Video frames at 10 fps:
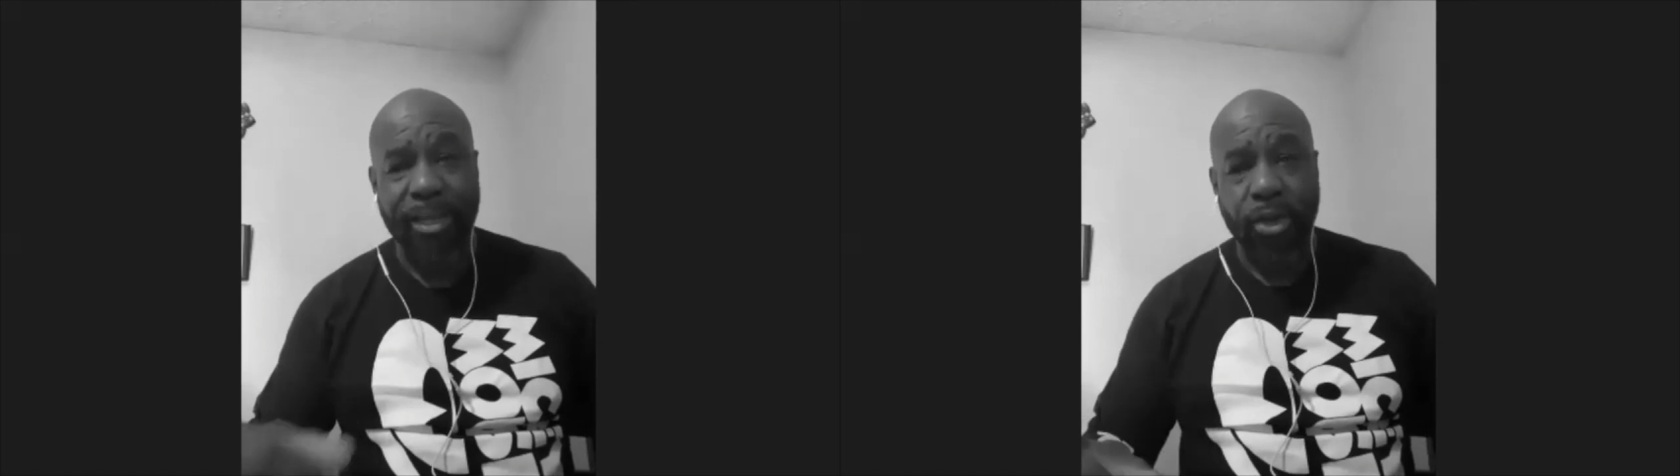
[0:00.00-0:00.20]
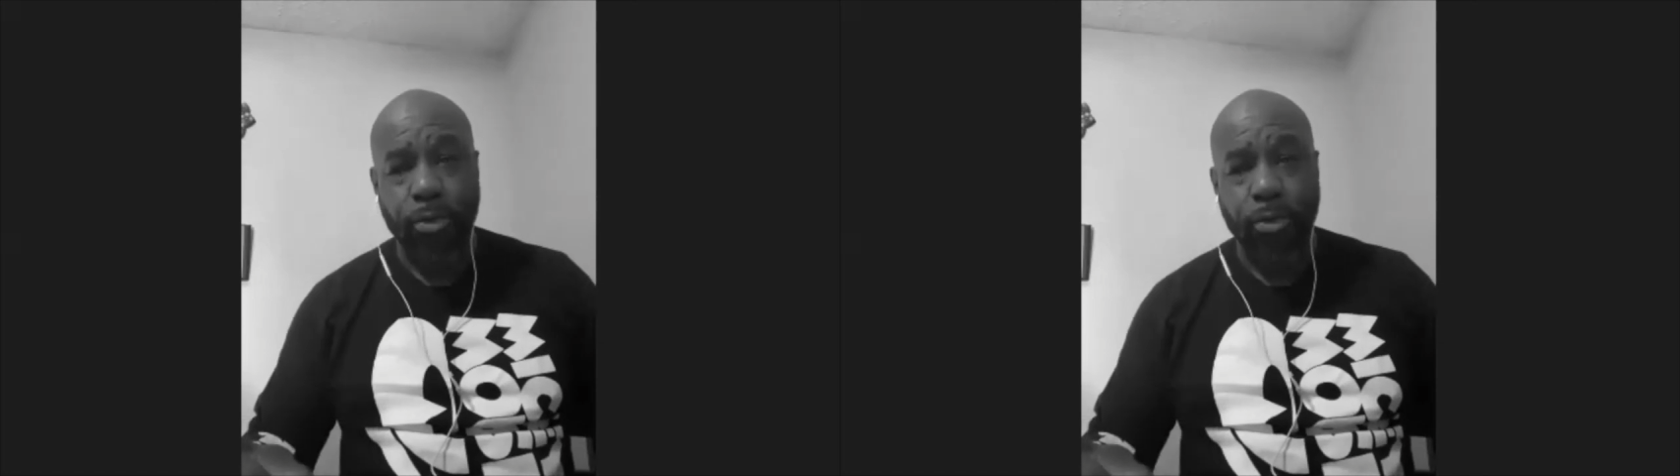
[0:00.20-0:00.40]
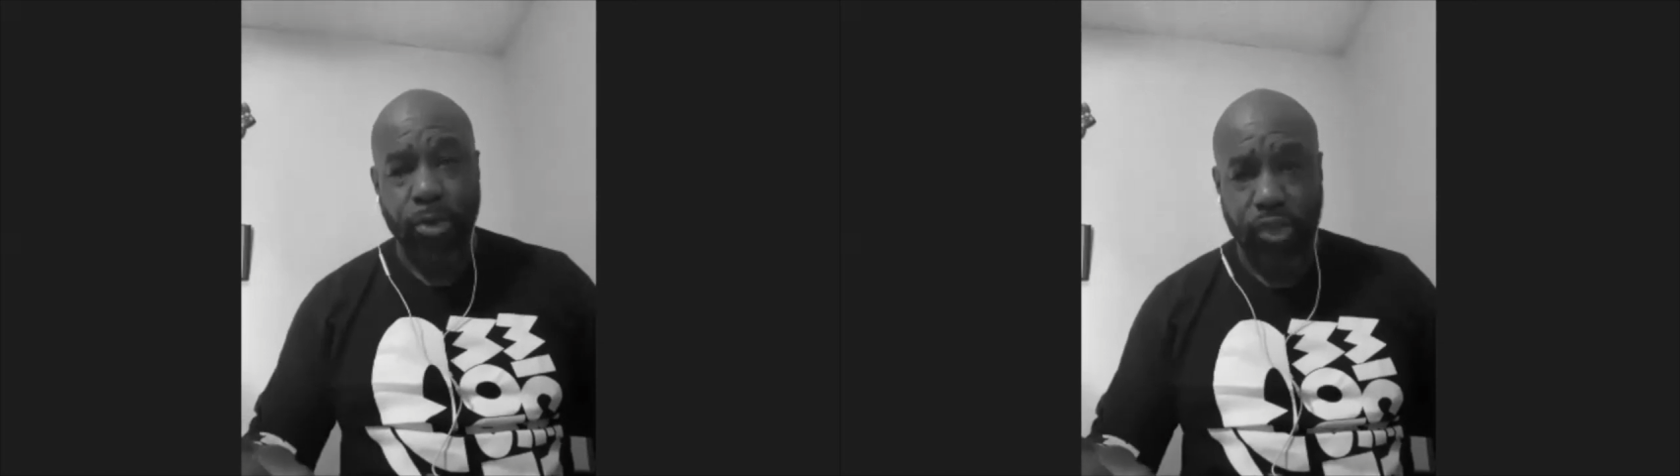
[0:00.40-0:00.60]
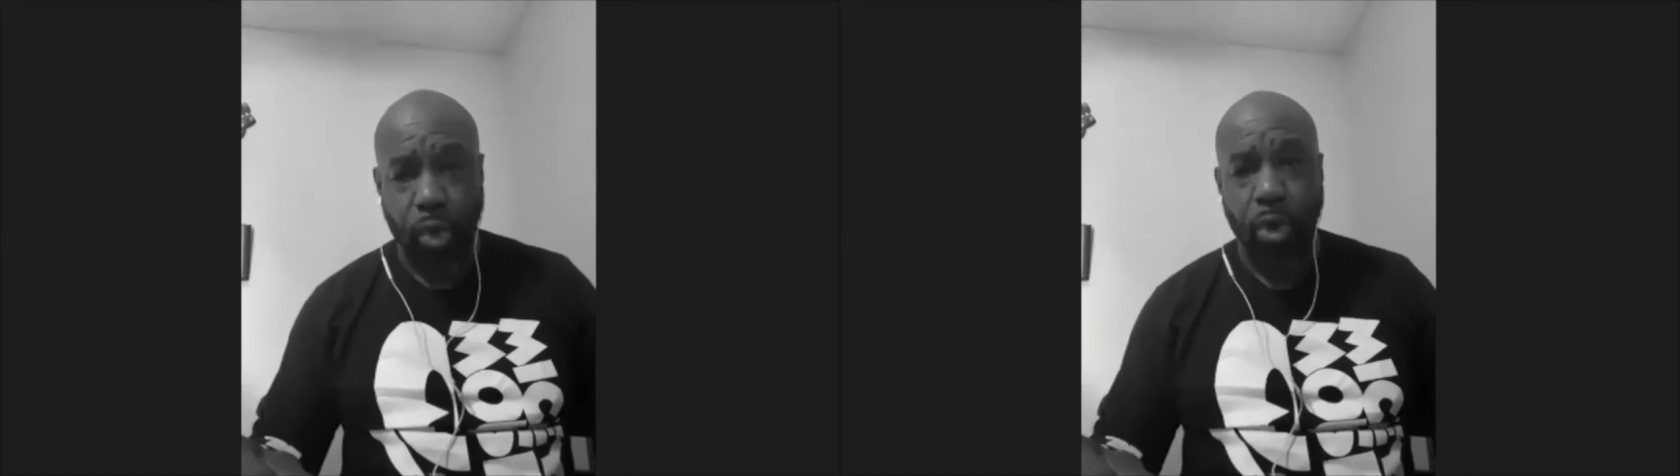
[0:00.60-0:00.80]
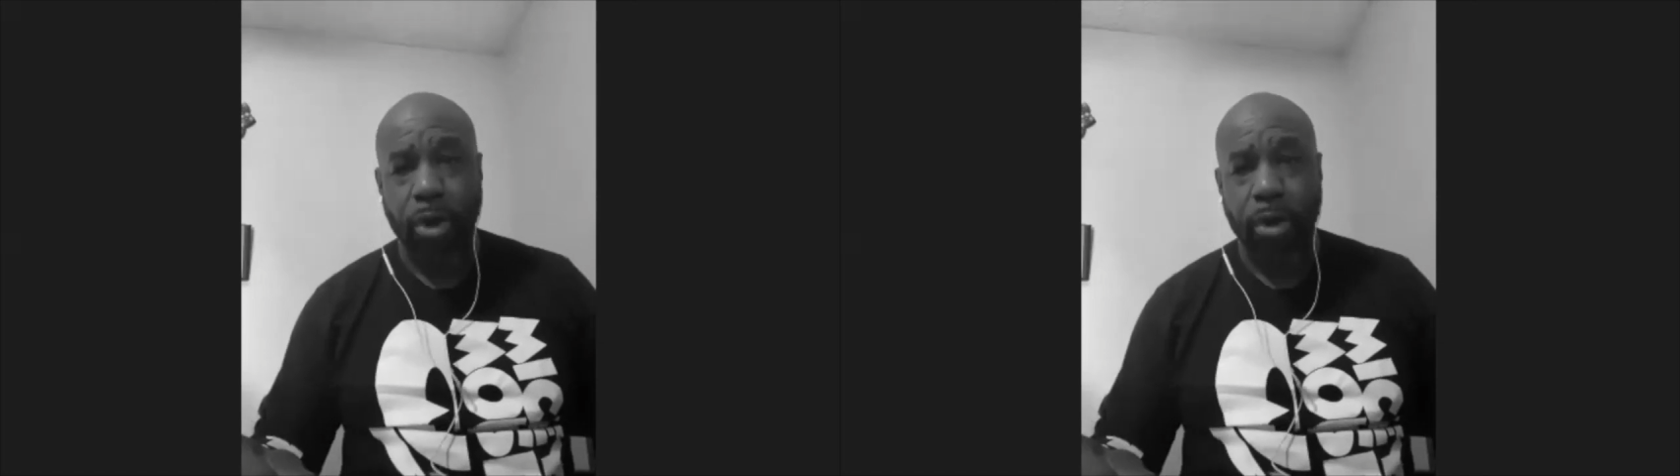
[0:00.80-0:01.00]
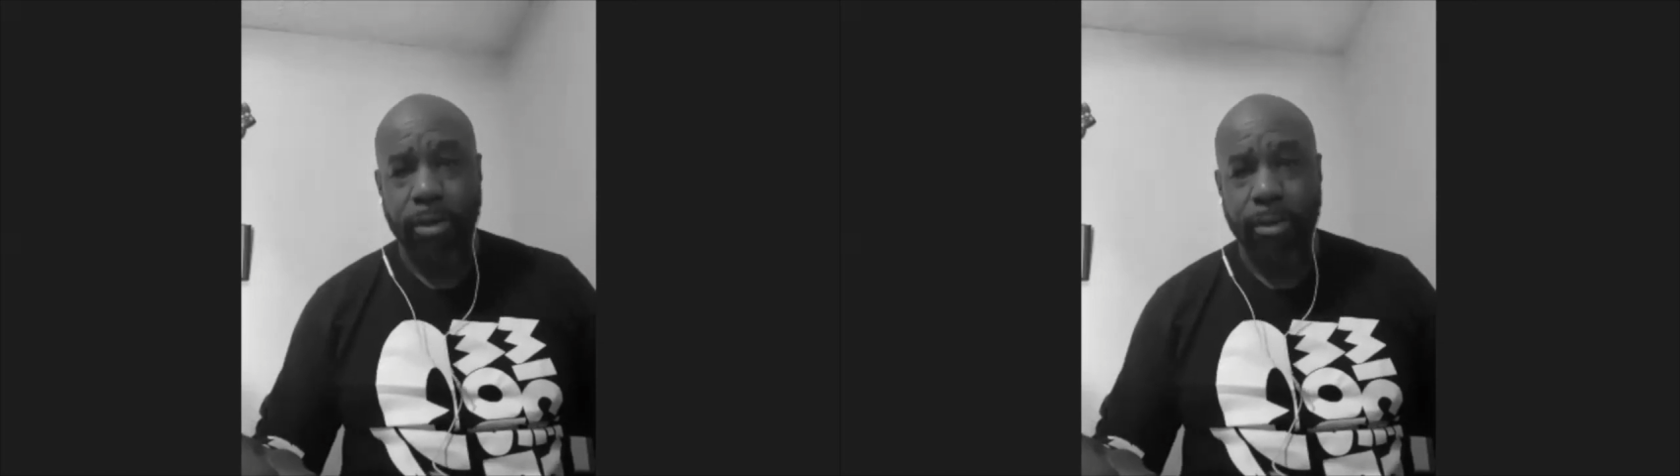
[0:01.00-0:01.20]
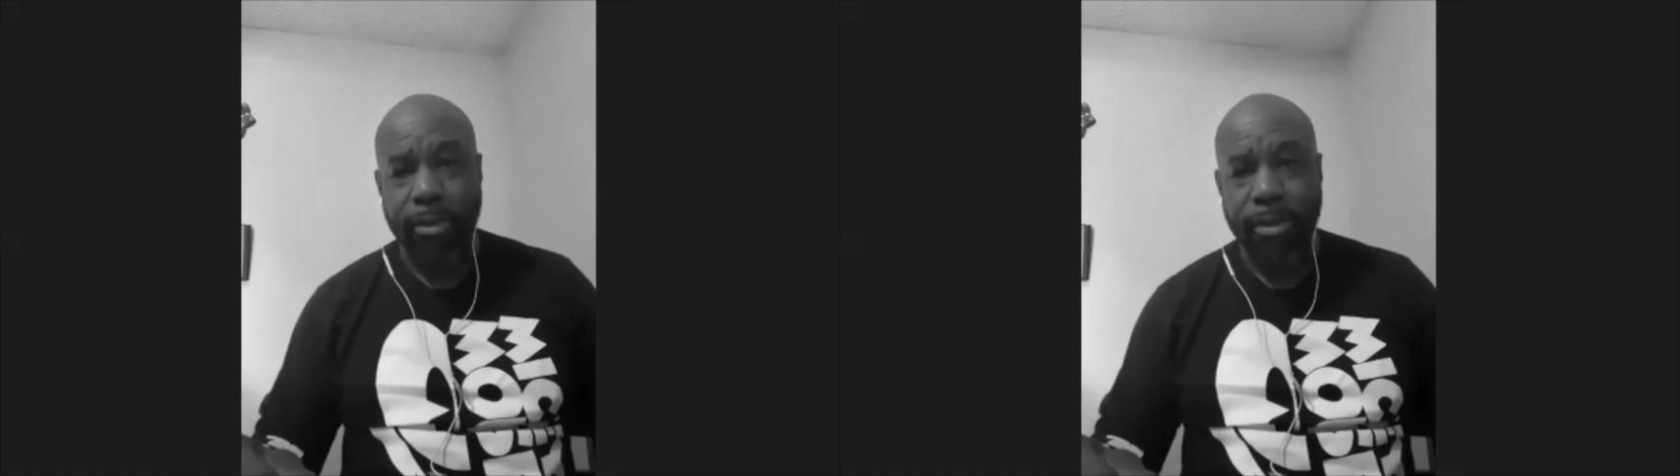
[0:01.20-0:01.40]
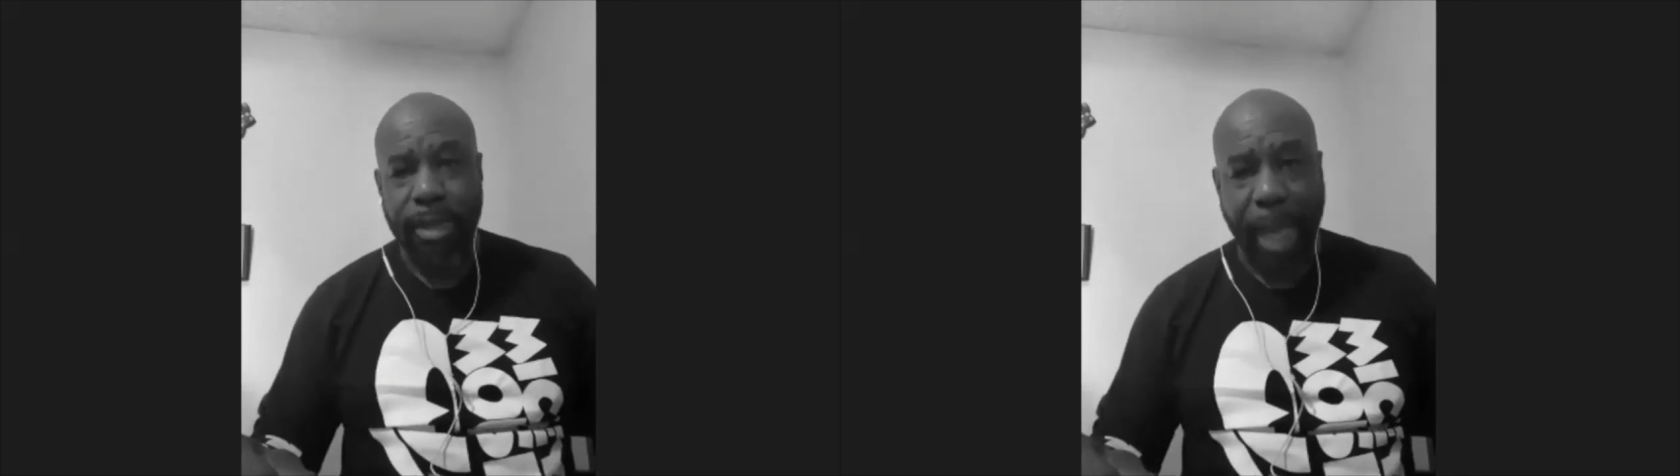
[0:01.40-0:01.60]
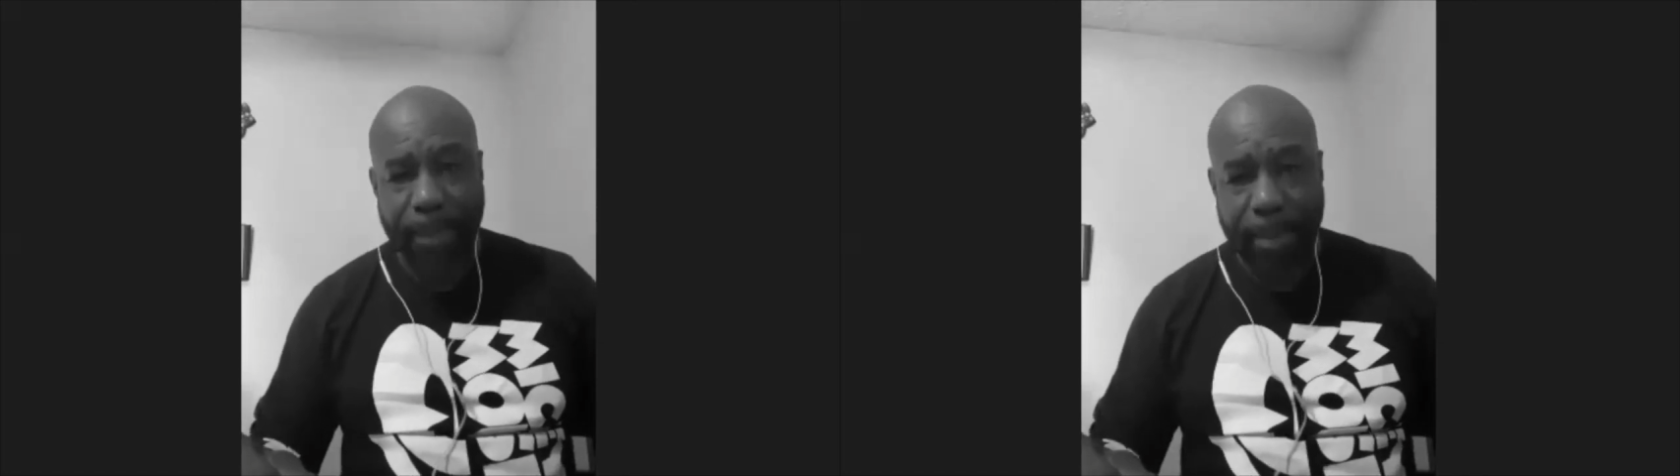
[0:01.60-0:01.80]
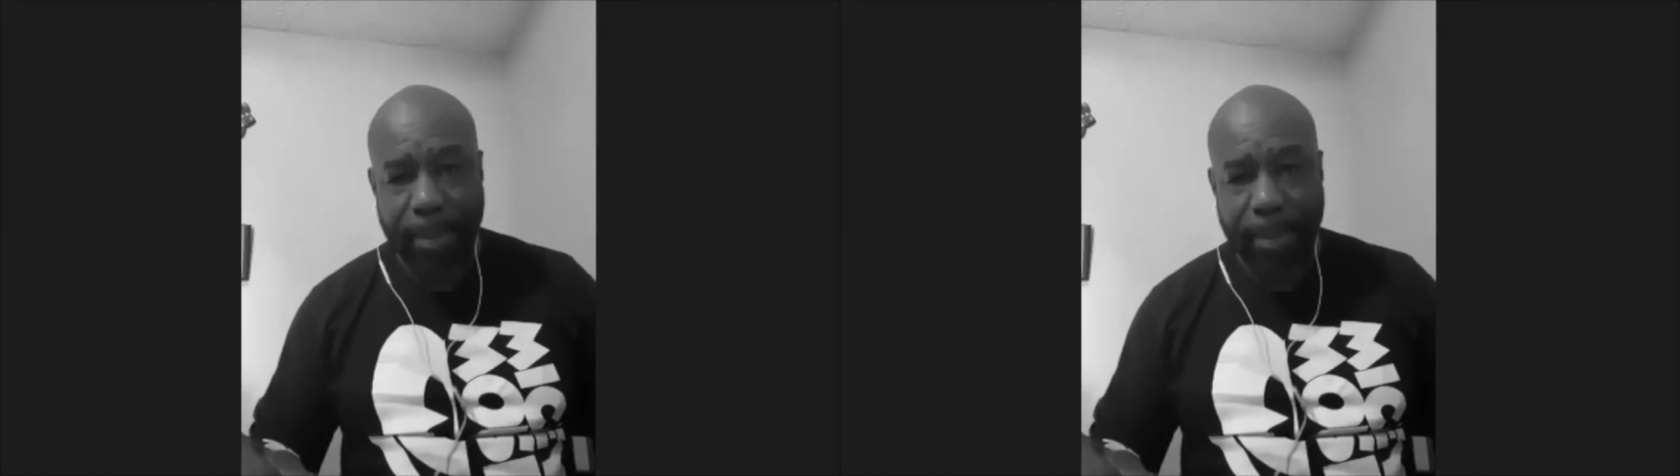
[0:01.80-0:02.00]
will soar. Happy
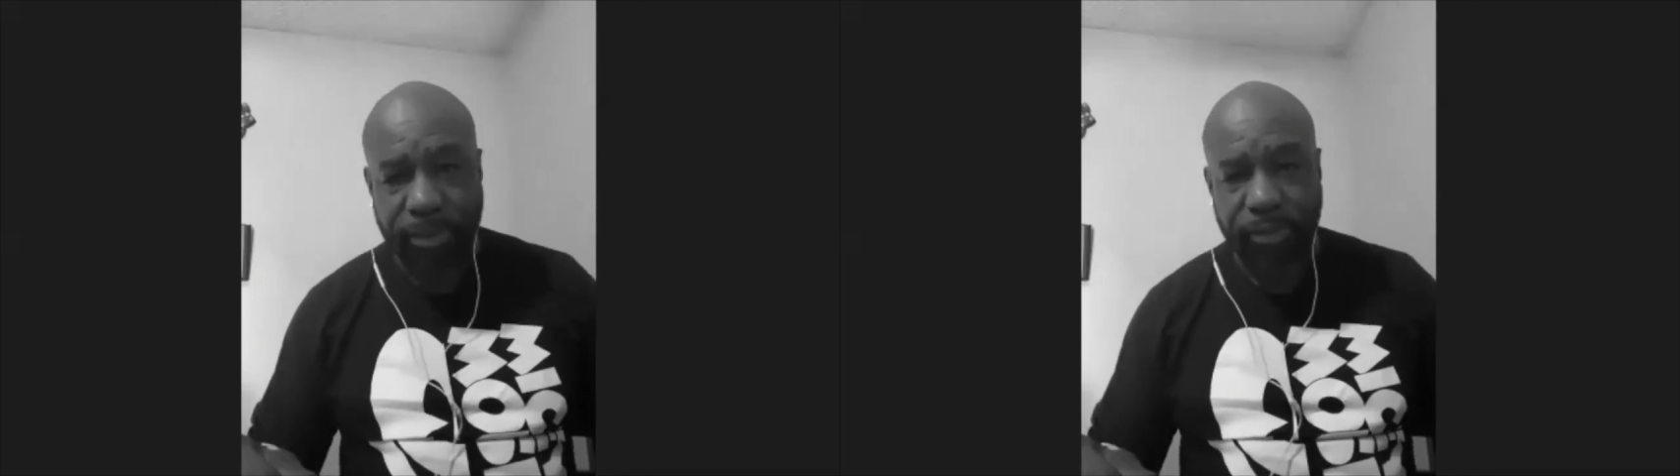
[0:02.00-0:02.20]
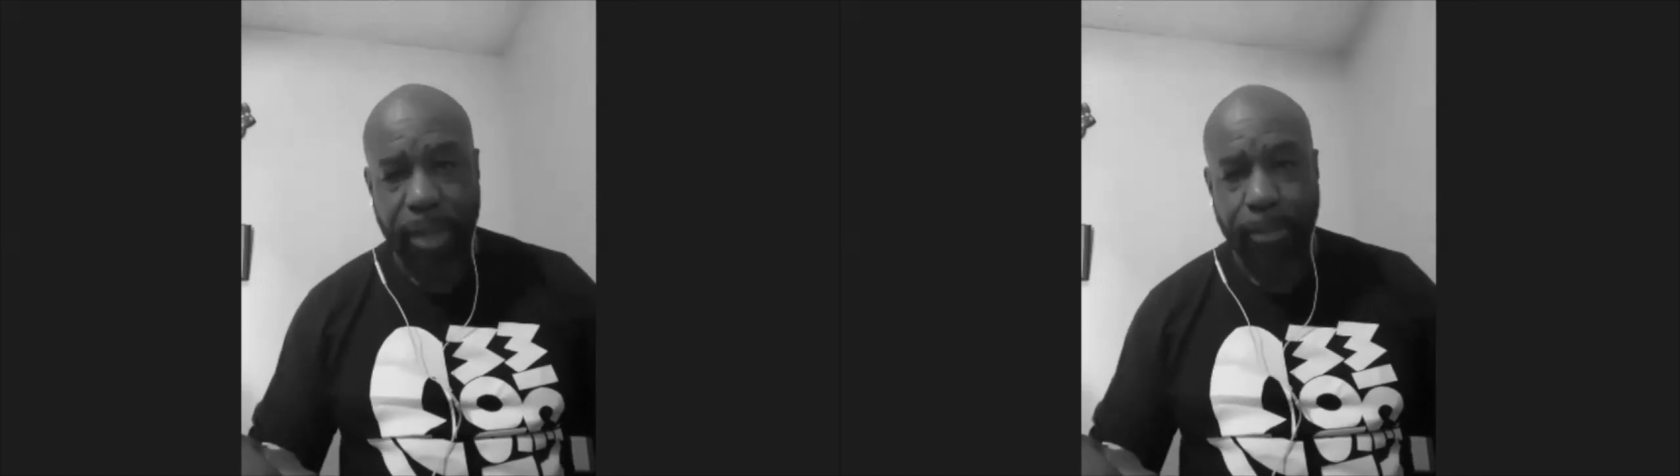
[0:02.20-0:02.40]
Mother's Day, mama.